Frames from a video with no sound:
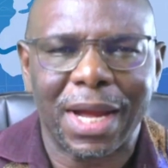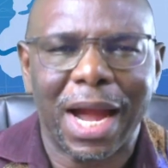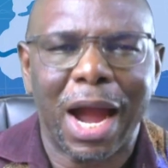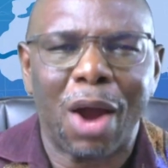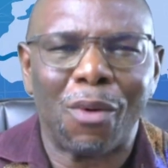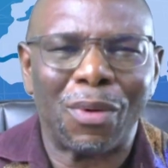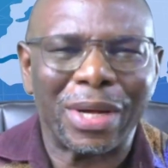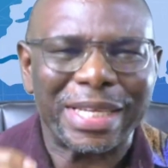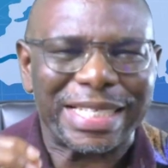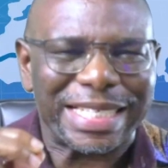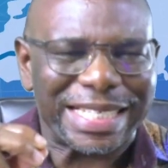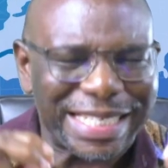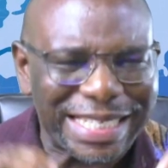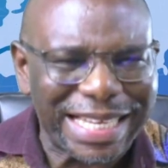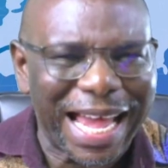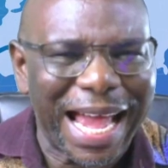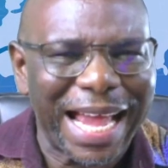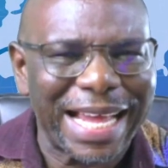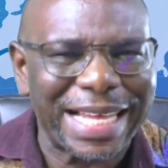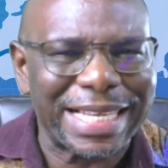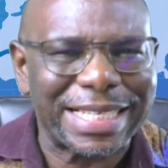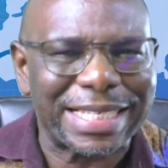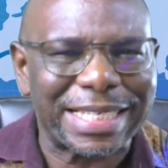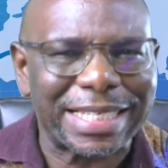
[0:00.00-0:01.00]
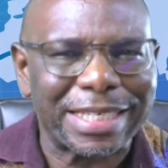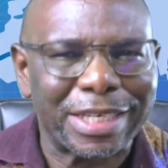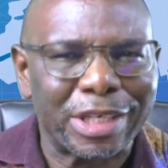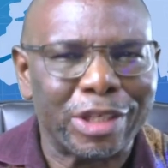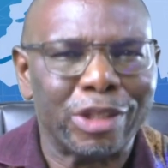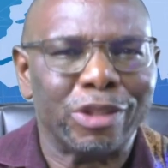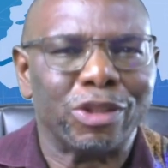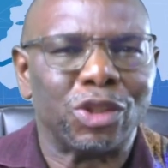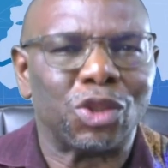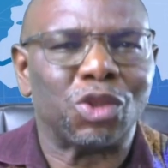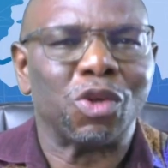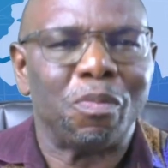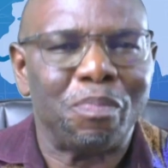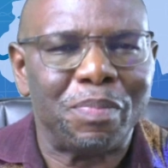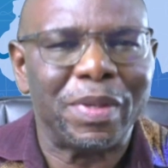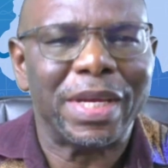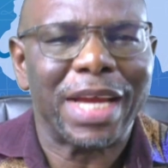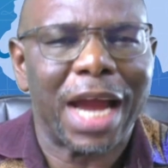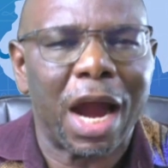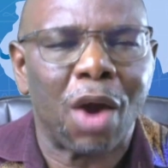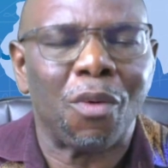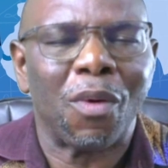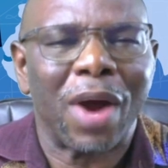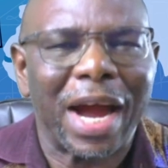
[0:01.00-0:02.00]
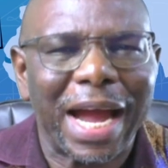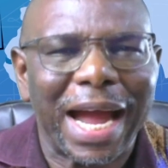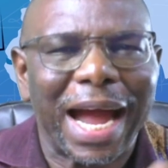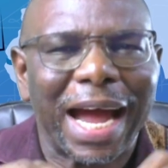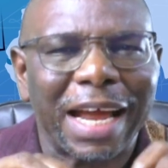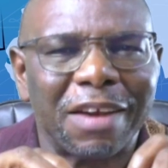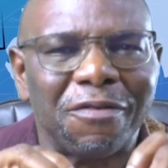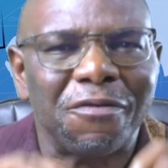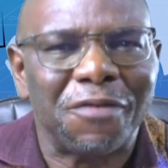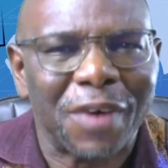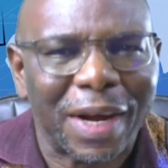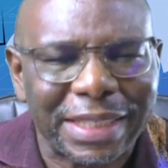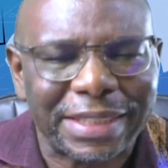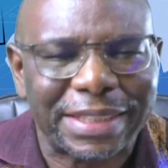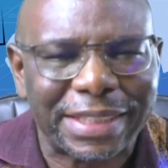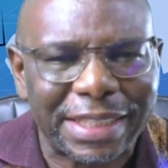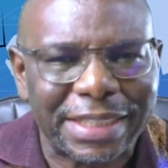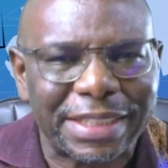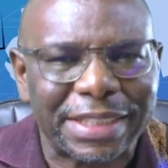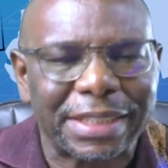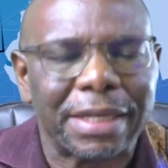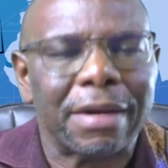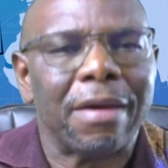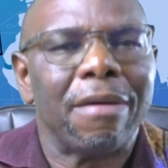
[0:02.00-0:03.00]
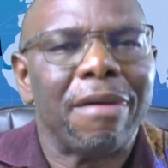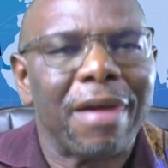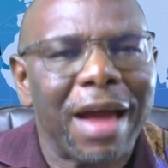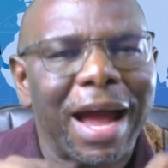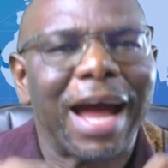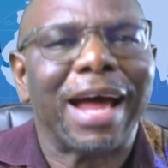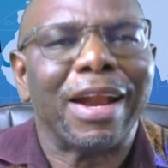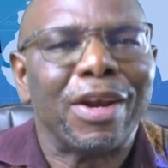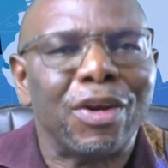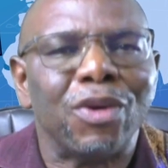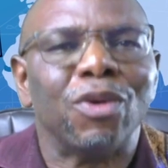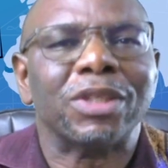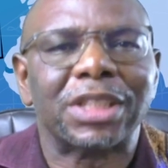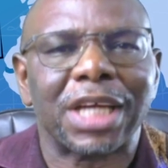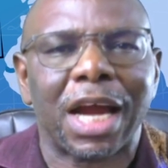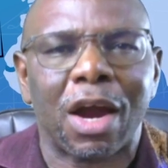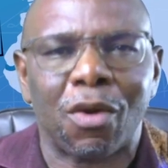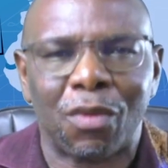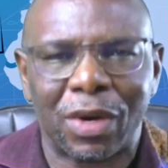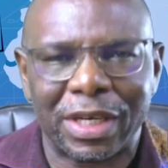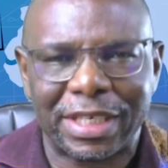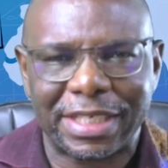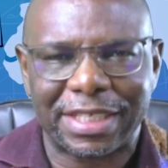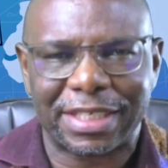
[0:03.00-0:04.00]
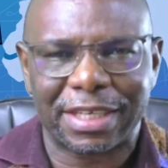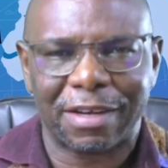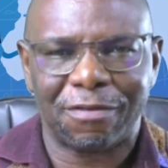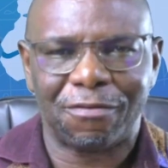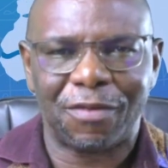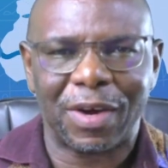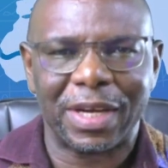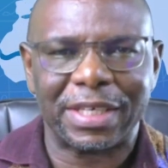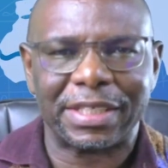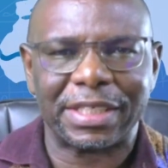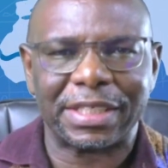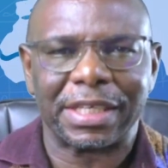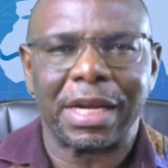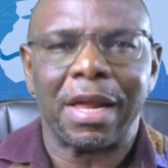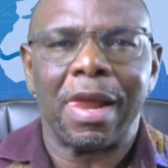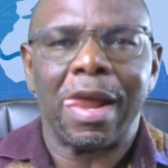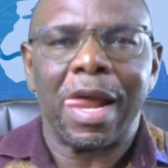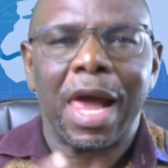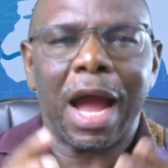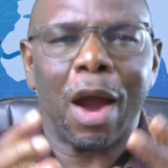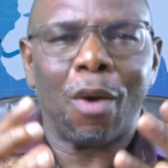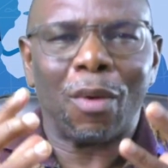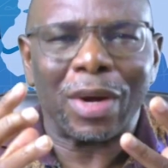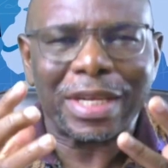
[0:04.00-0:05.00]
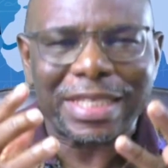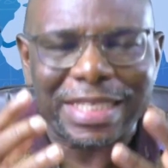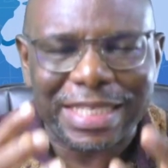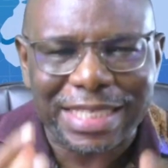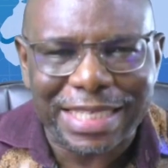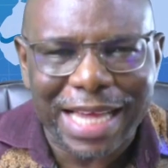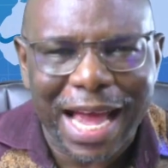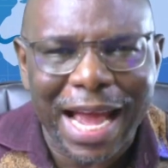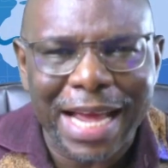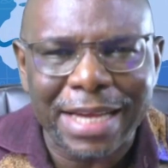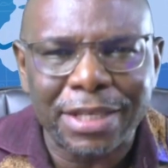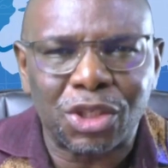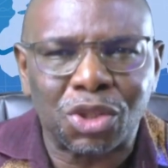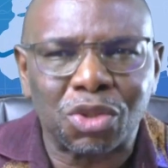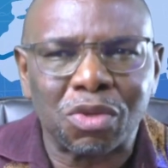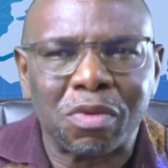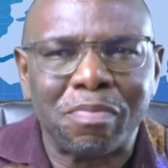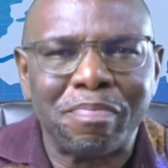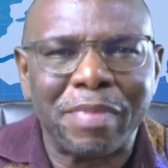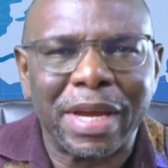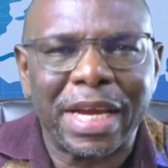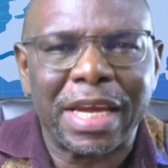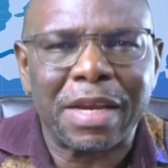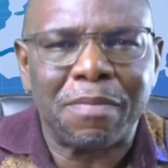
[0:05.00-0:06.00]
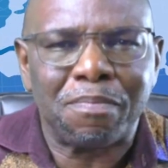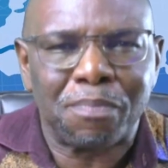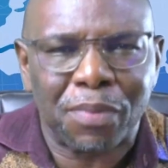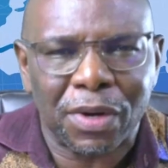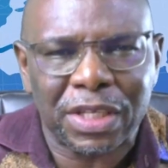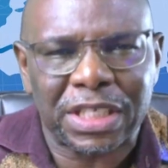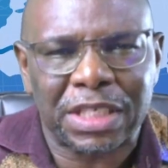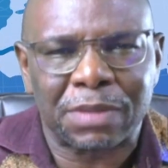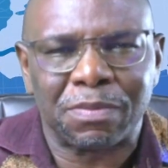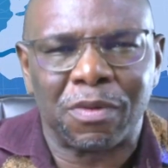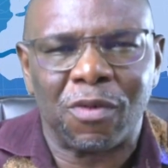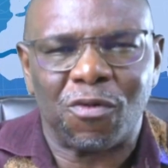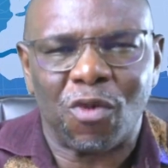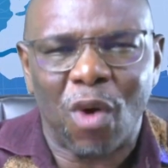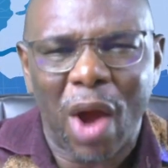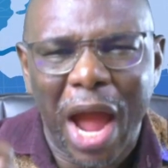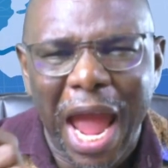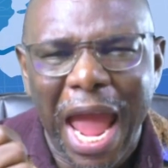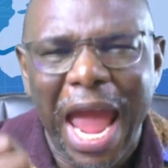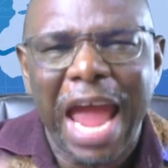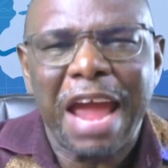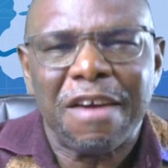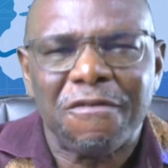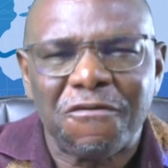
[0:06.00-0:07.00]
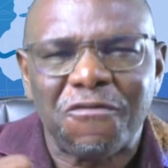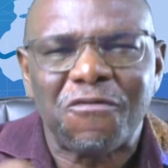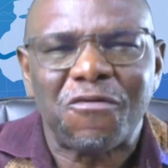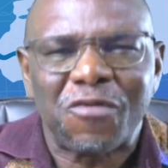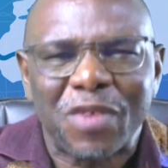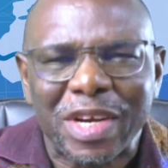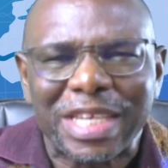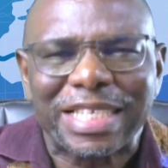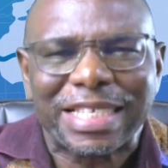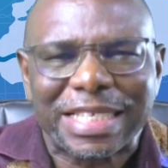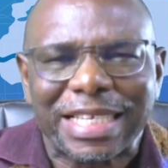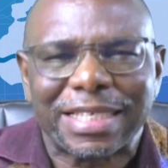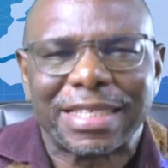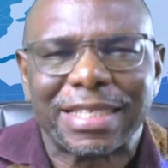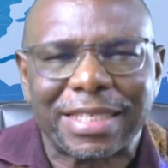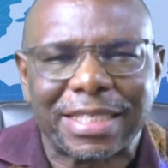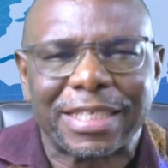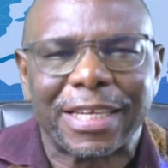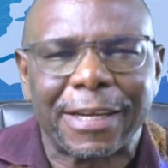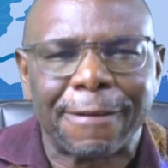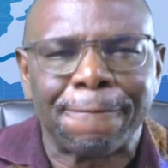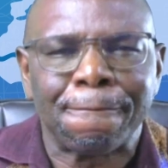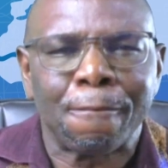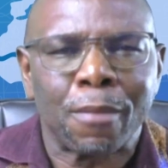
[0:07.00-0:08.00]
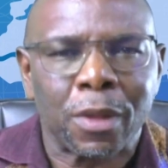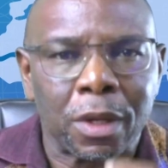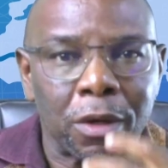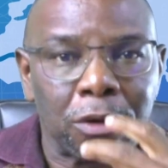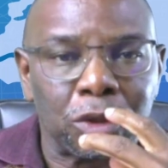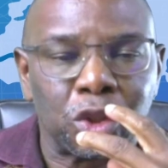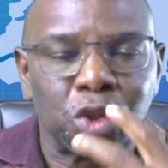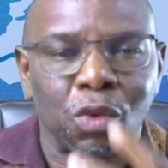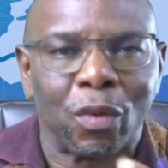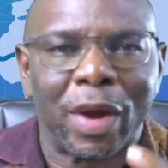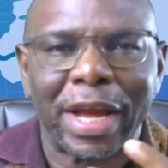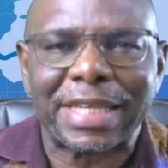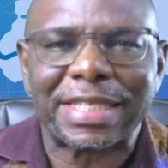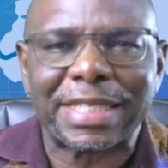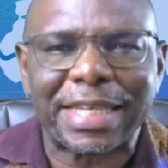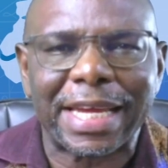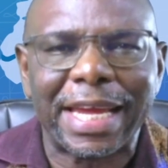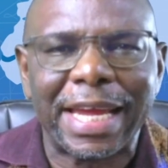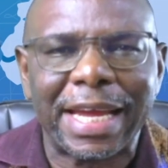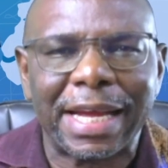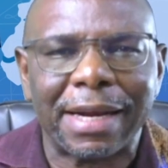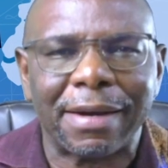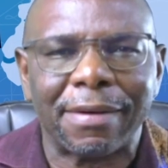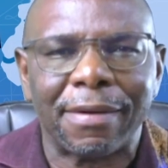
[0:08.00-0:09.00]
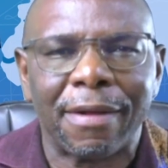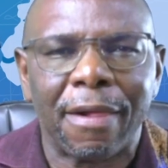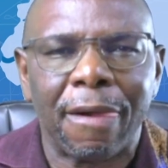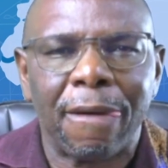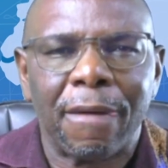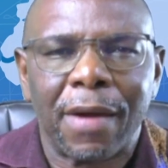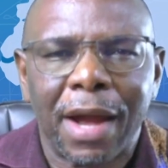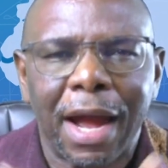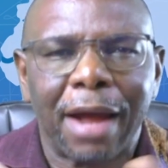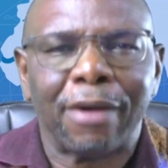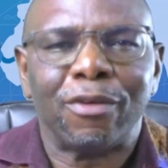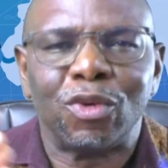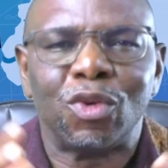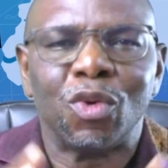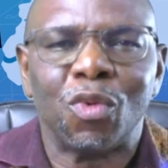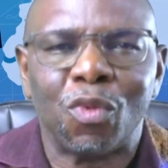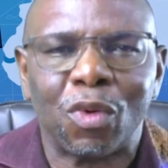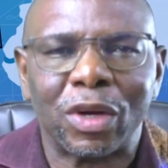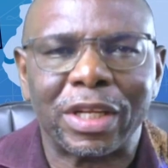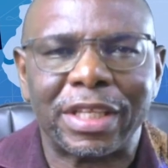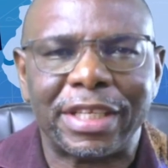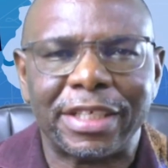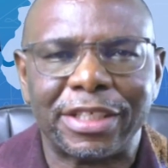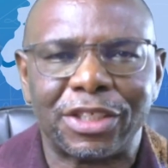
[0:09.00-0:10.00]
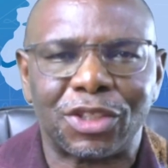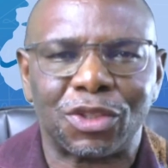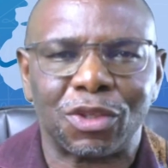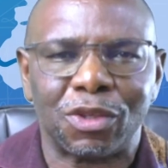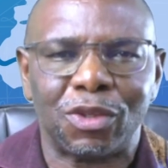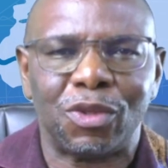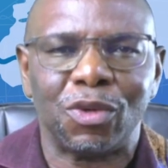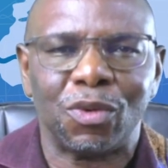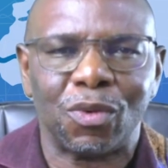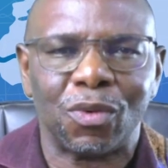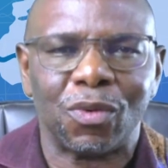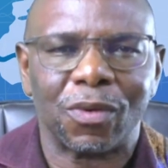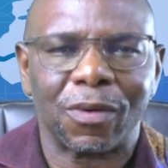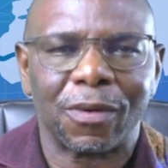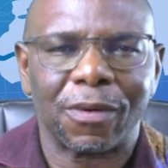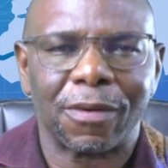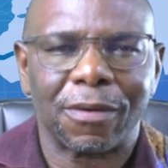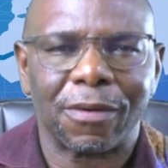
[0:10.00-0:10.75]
Our size should be our advantage and not our disadvantage. Our size should make it possible for every citizen to exhale and do what they should do.